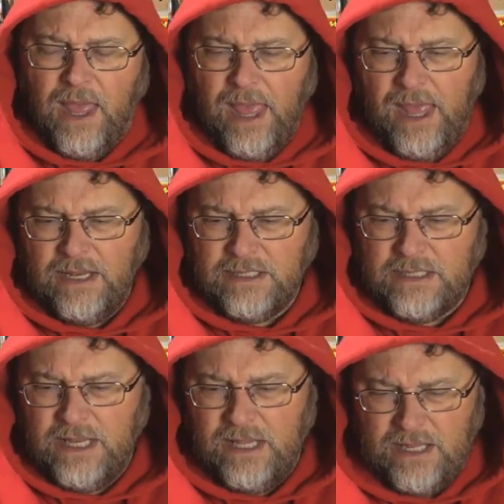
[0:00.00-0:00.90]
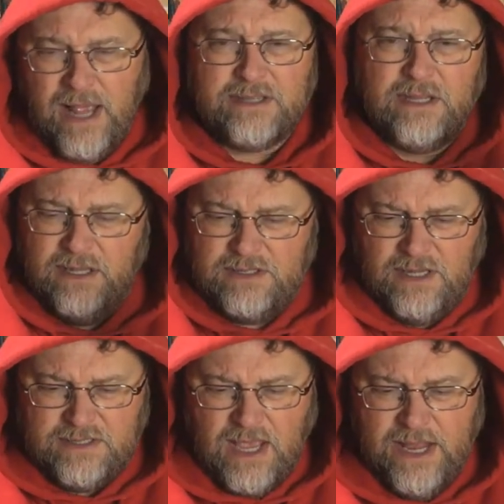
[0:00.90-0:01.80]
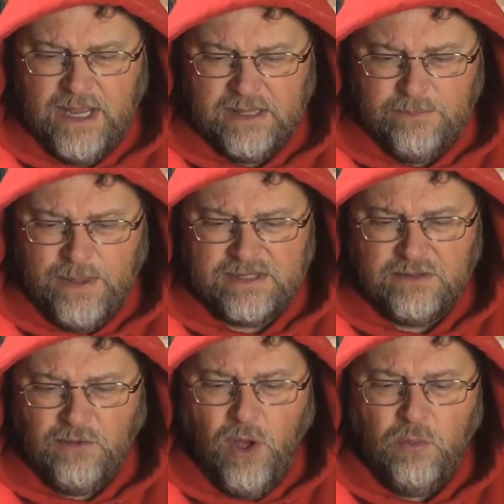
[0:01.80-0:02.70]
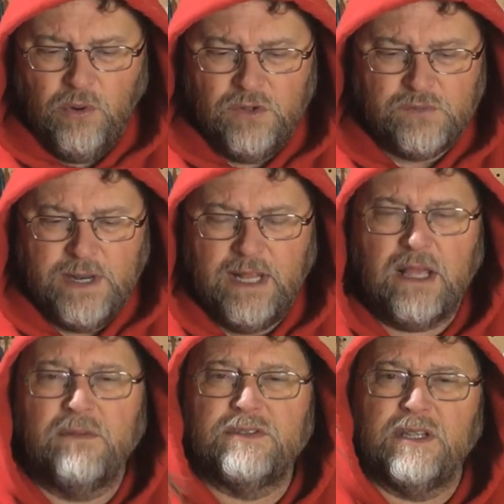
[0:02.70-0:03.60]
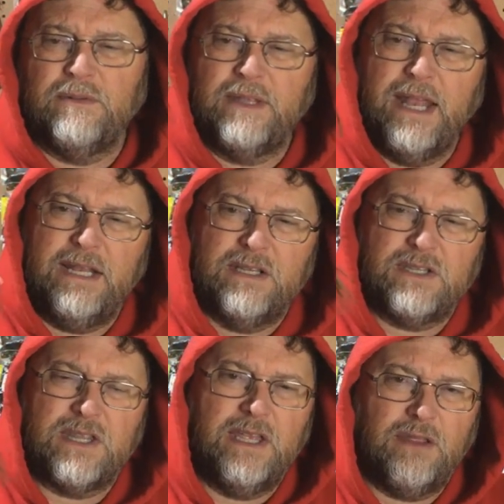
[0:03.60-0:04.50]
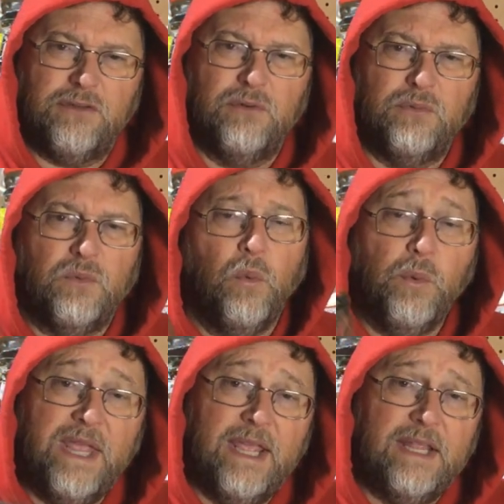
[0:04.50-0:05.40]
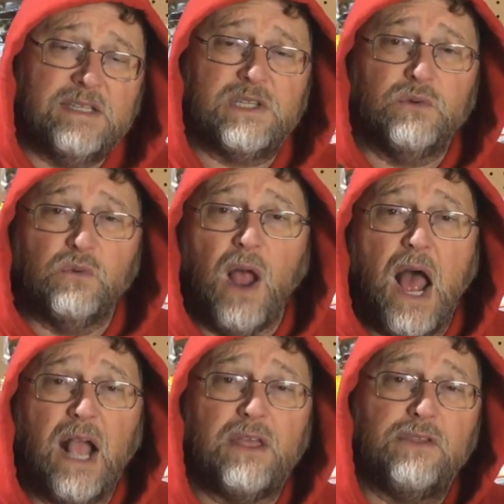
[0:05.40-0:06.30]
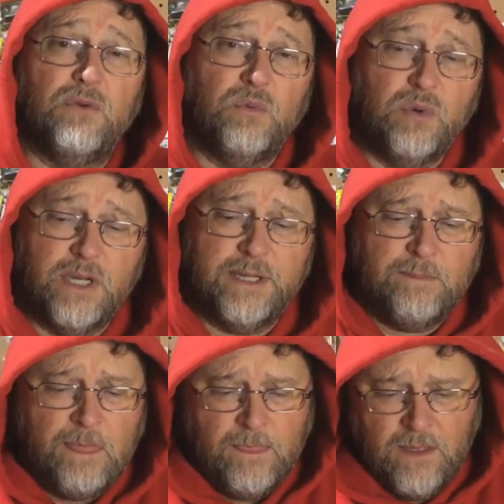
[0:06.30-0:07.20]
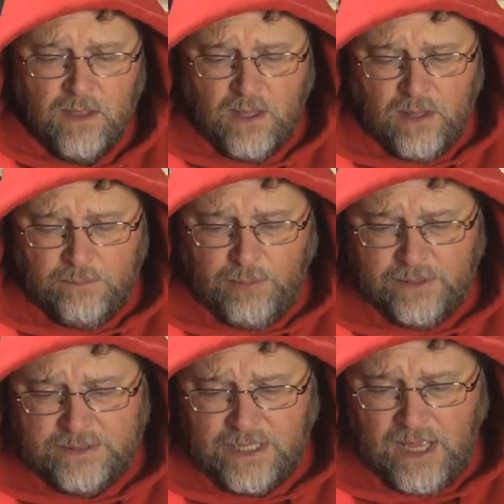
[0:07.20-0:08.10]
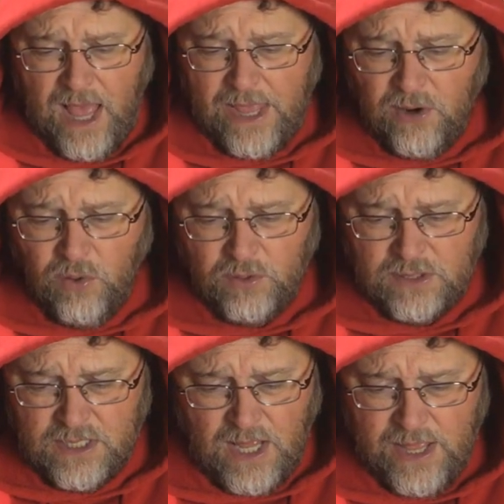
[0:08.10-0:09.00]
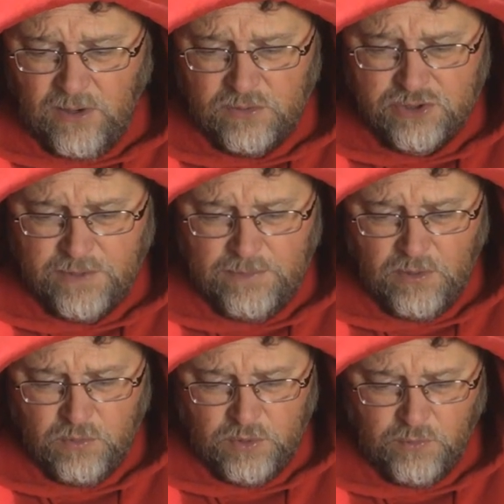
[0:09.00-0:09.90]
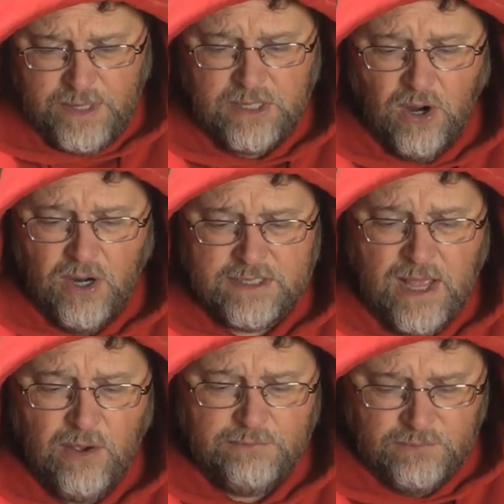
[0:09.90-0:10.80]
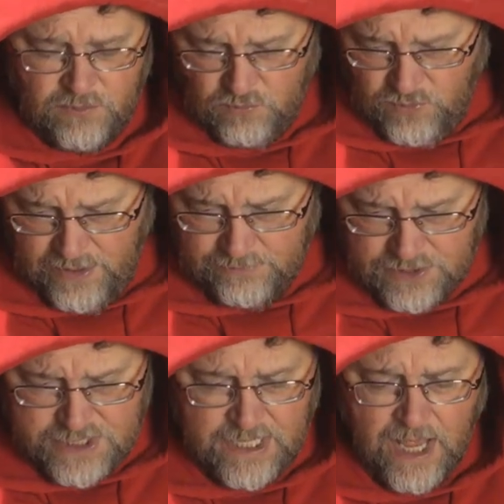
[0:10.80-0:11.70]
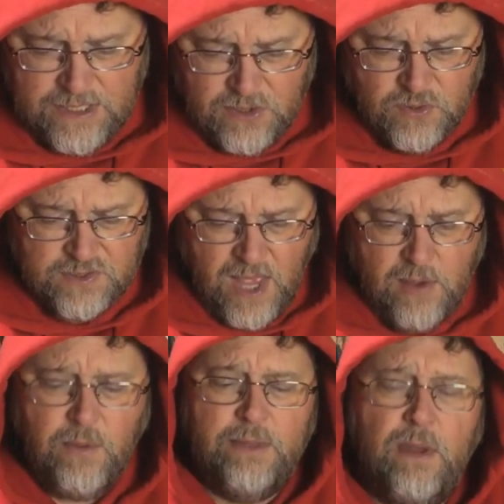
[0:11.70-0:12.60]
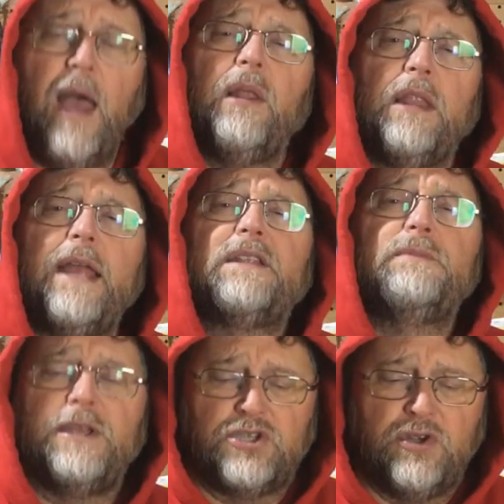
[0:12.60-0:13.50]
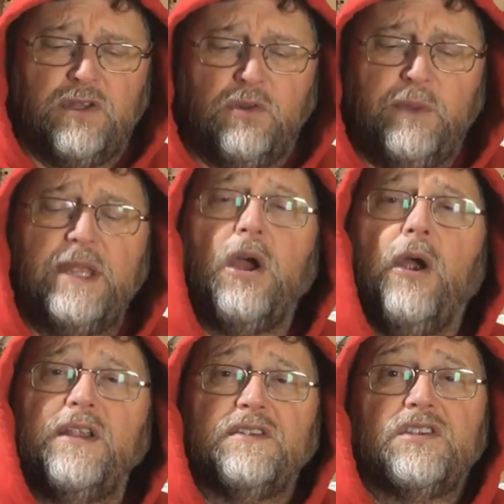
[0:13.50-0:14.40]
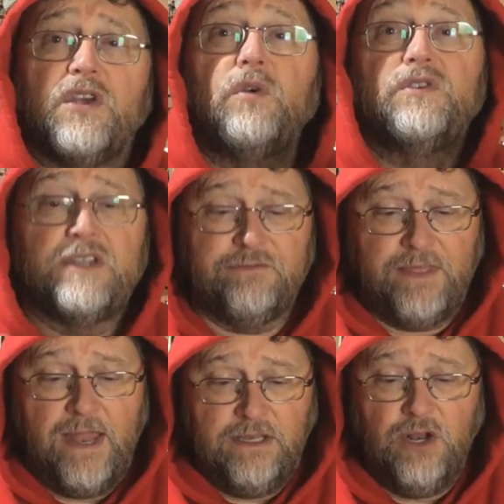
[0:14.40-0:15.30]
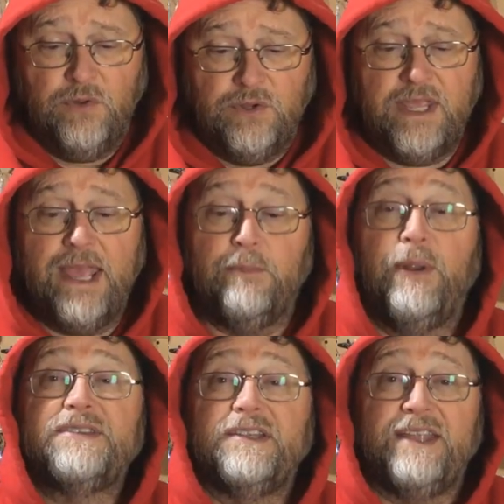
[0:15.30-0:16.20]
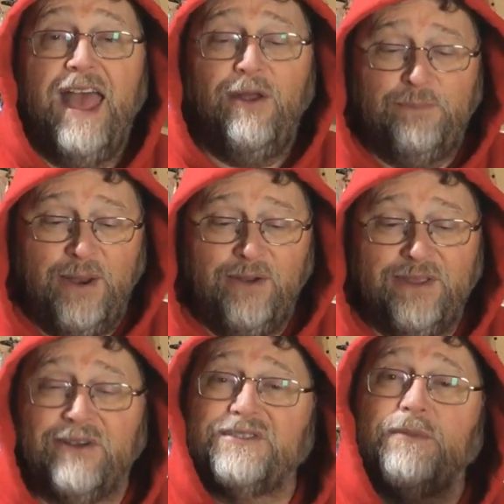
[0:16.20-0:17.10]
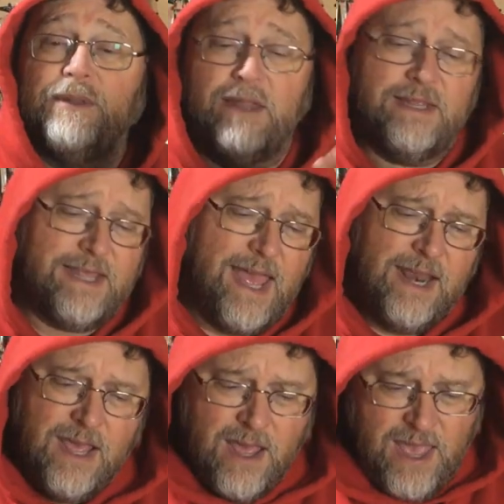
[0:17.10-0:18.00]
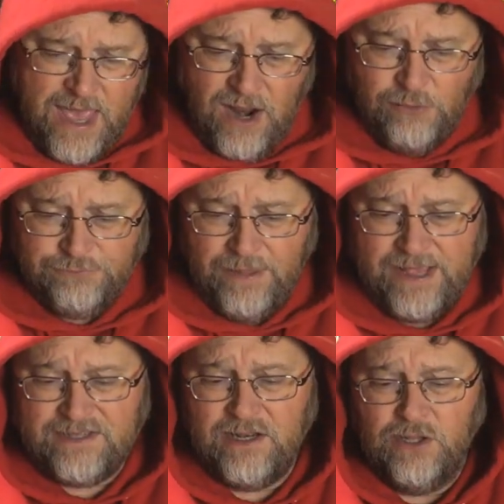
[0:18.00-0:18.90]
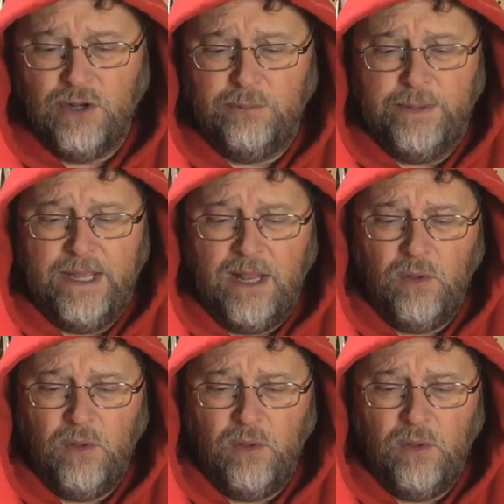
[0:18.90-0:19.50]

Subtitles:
And it's kind of got the best of all worlds when it comes to getting this thing through weeds, through rock, through wood. But I don't trim the weed guard. Now, whatever jig I use, I like to make sure that the weed guard isn't so stiff that, you know, you can't press it down barely or something like that. And I'll flex it a little bit.